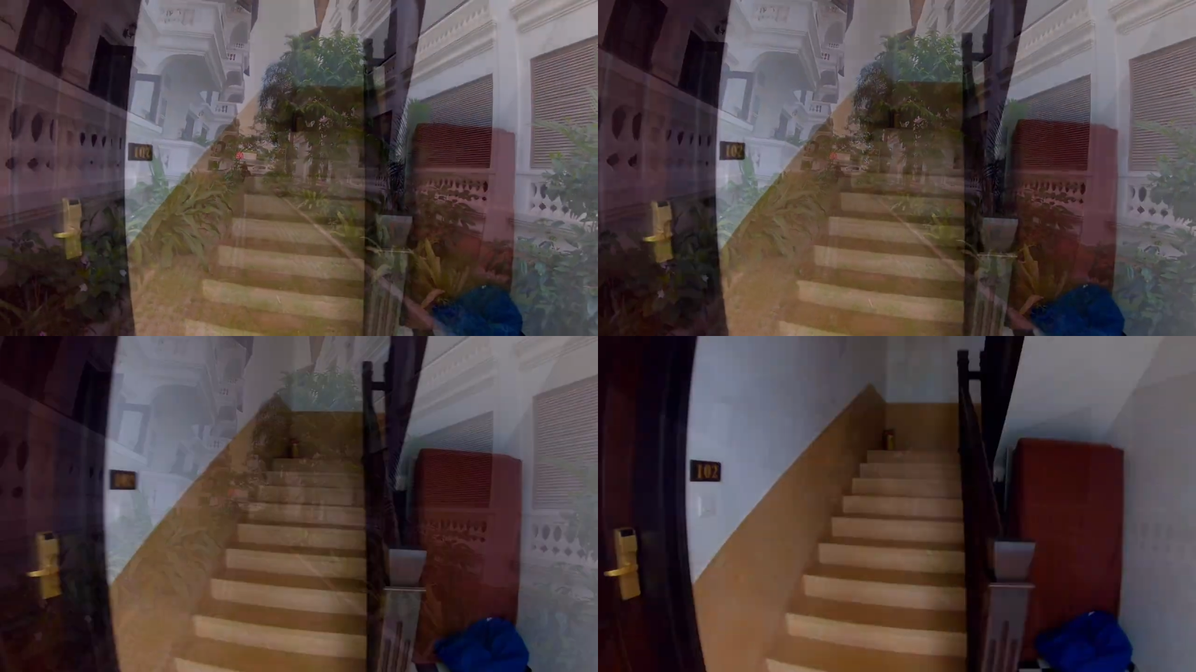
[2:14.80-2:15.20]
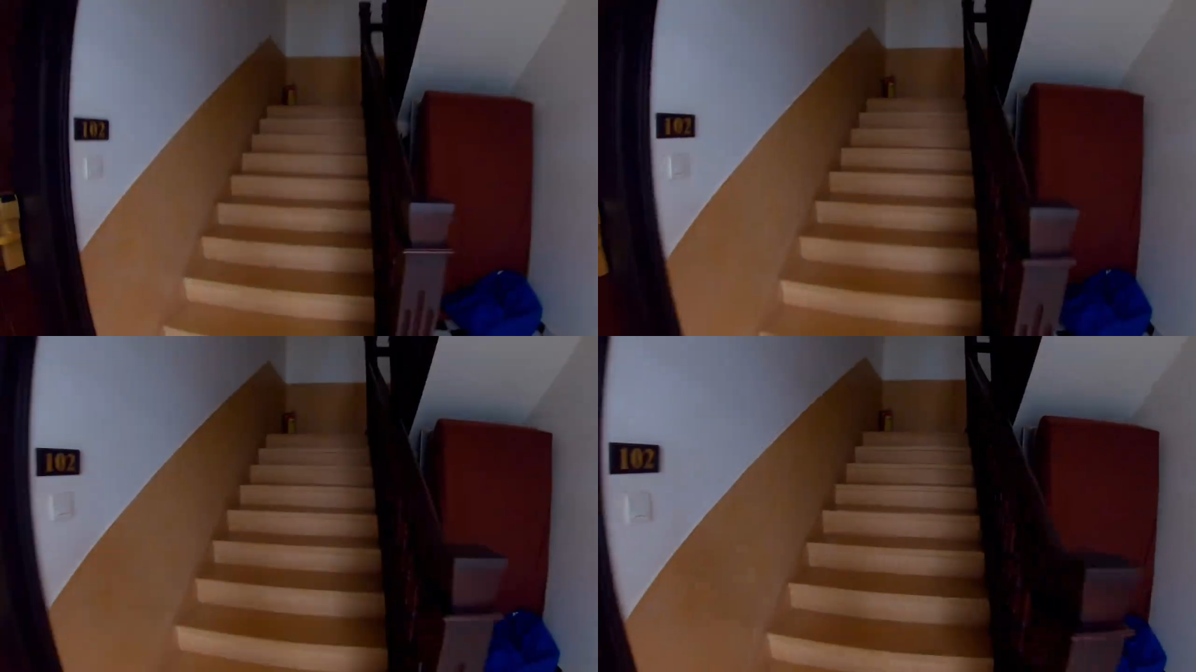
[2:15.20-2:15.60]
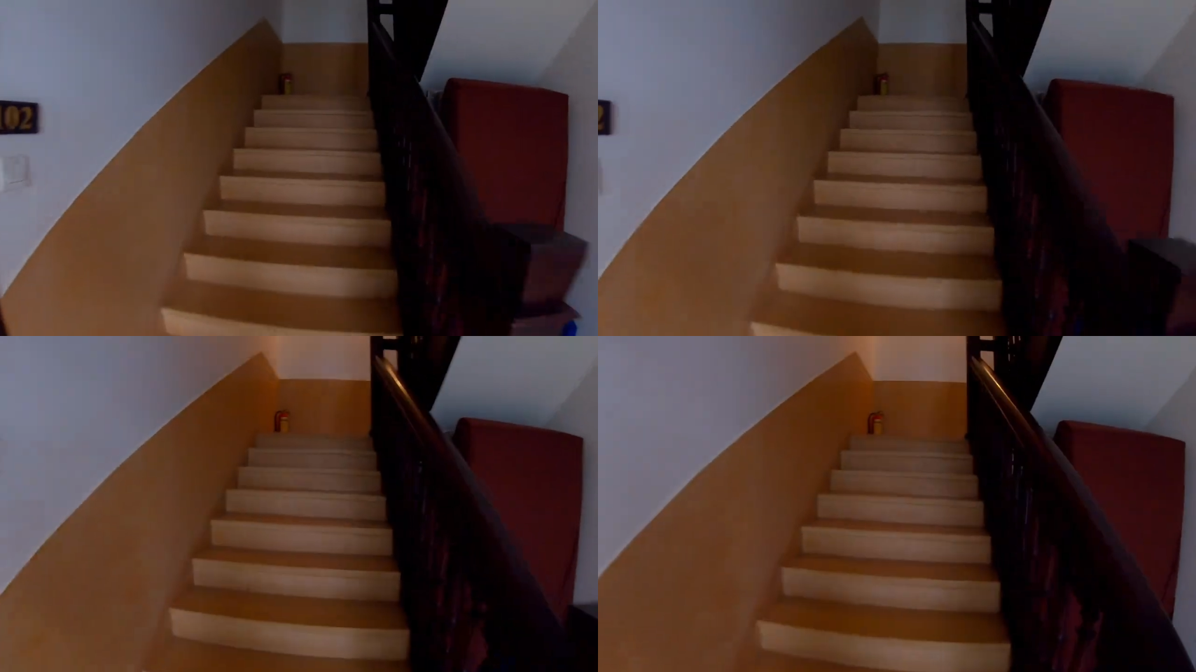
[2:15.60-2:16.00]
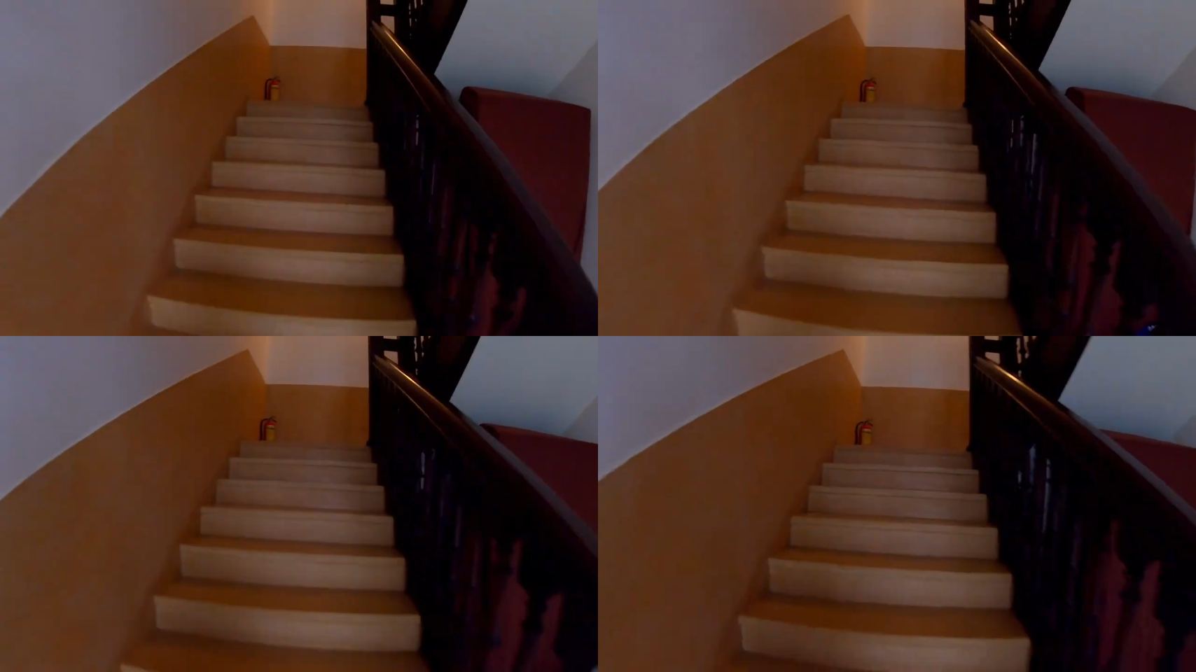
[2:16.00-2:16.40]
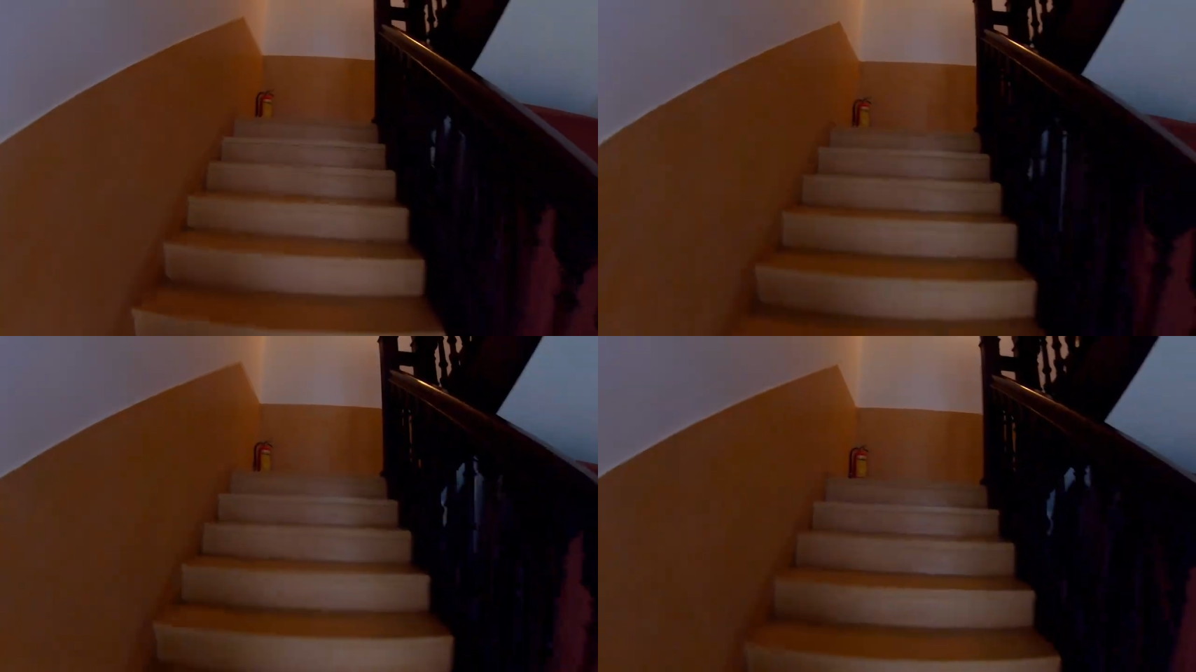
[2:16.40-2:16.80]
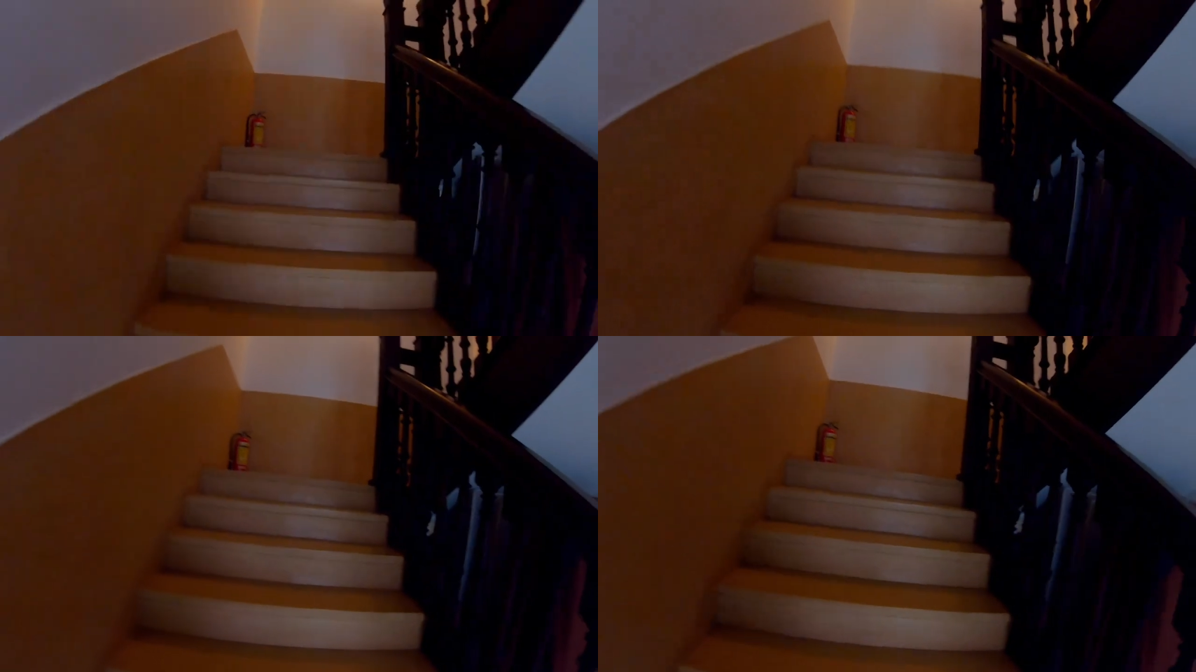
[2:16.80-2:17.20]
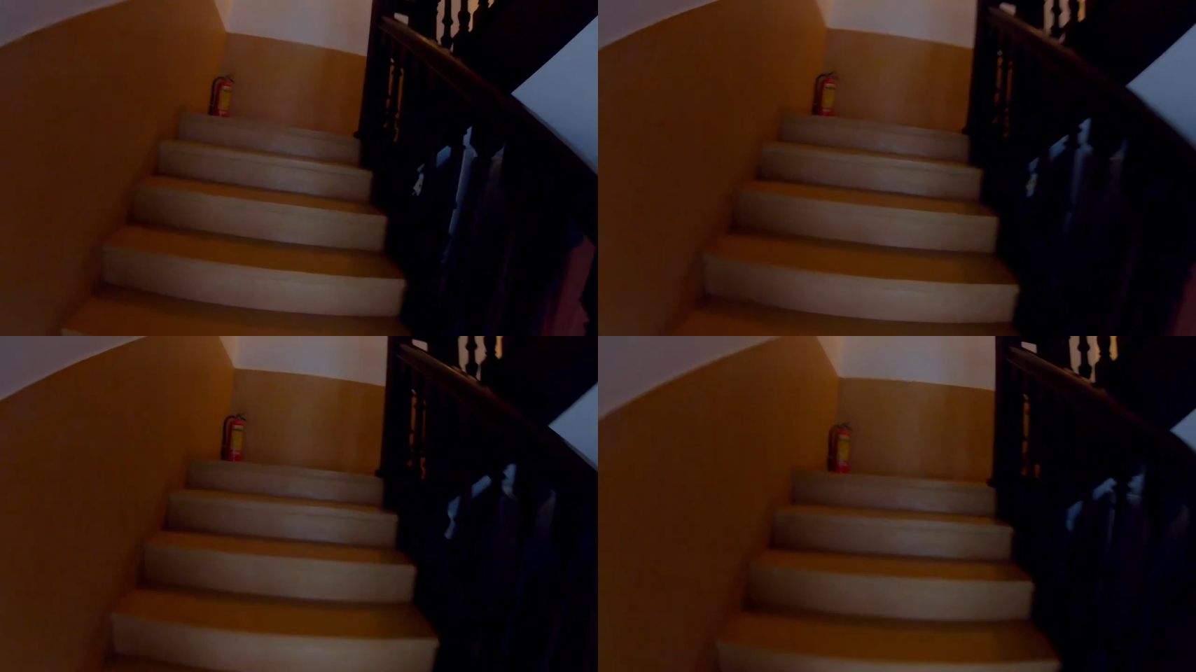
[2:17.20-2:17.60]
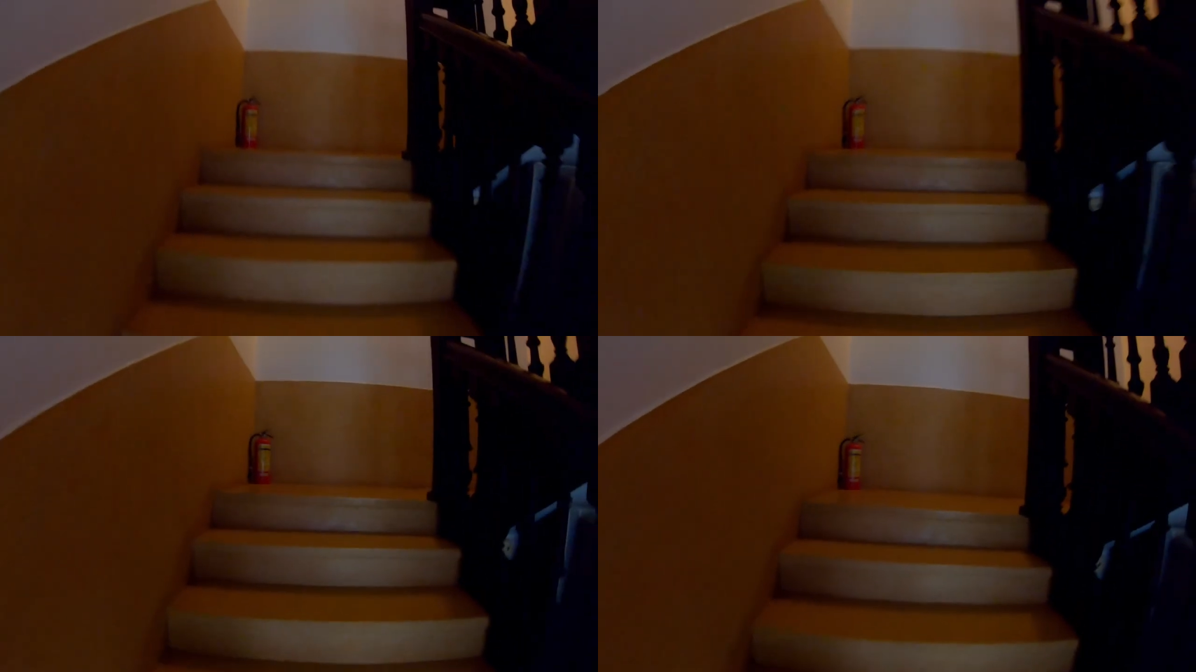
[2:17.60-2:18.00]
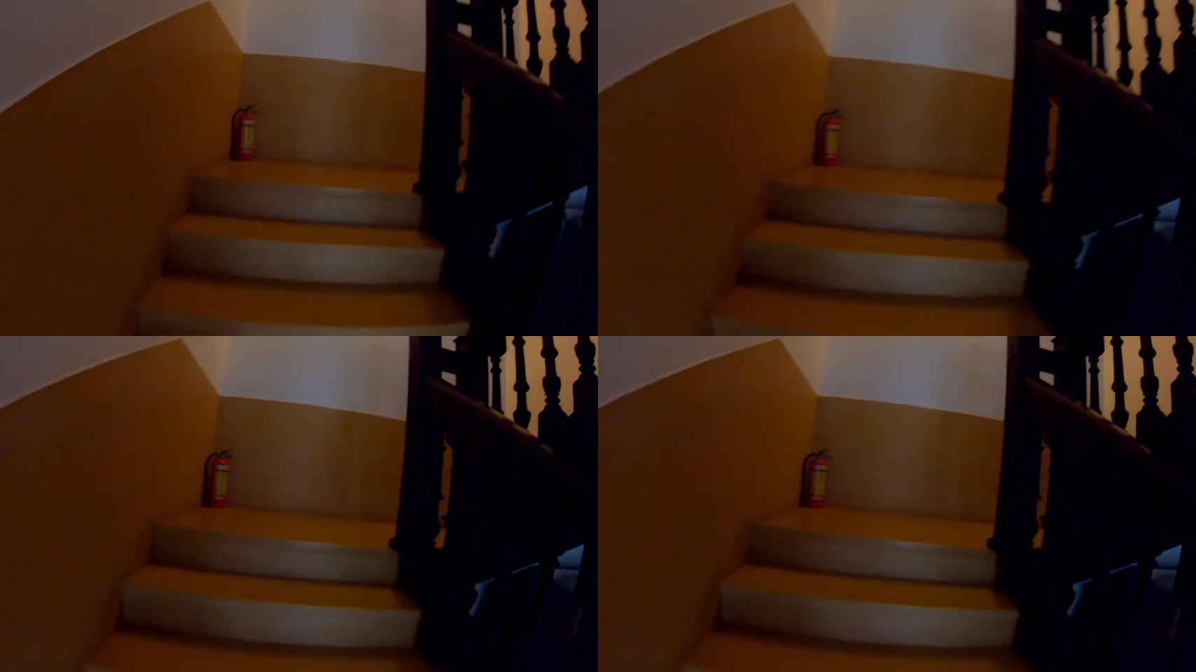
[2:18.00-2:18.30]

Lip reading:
(no speaker visible)